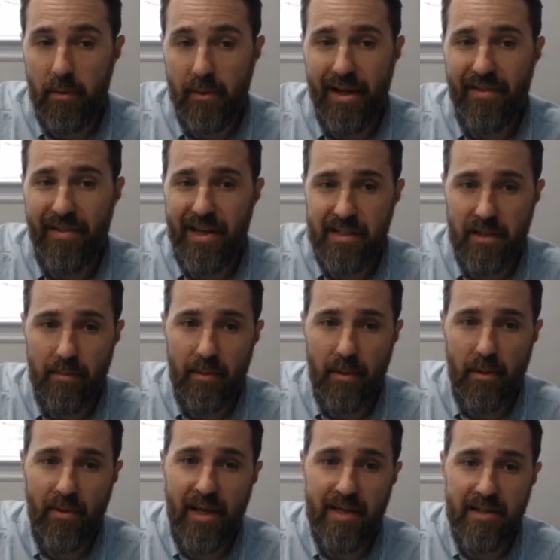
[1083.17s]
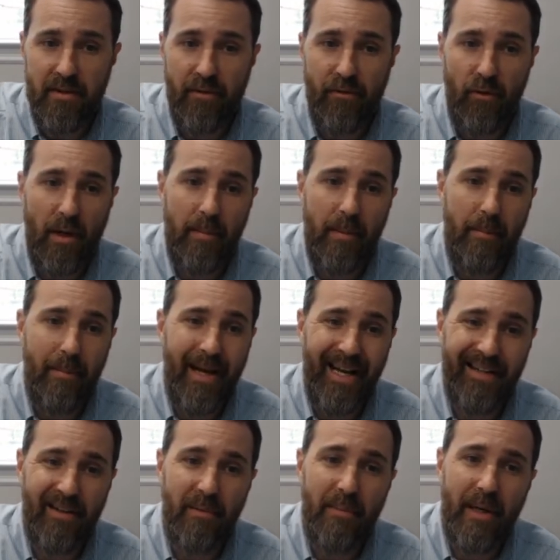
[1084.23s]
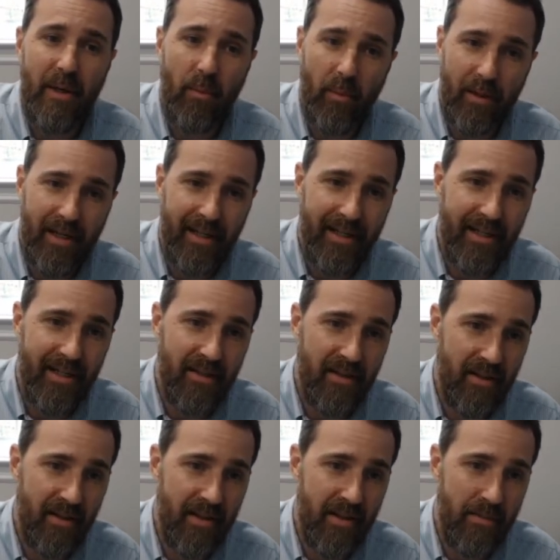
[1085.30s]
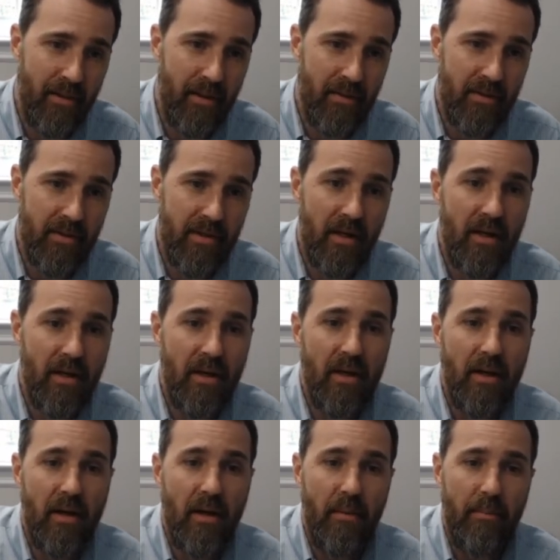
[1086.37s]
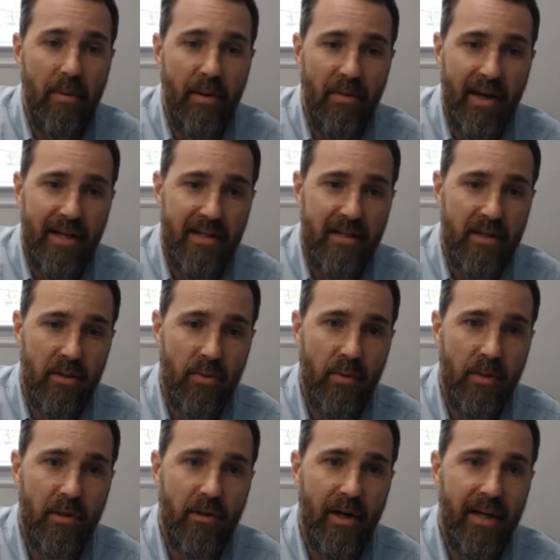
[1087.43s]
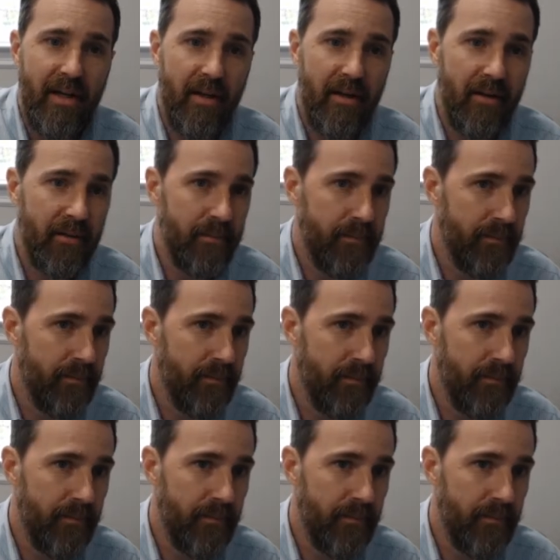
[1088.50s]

bone, and that's the bone that has the foramen magnum, and we're going to get to these bones, but that's this one right here.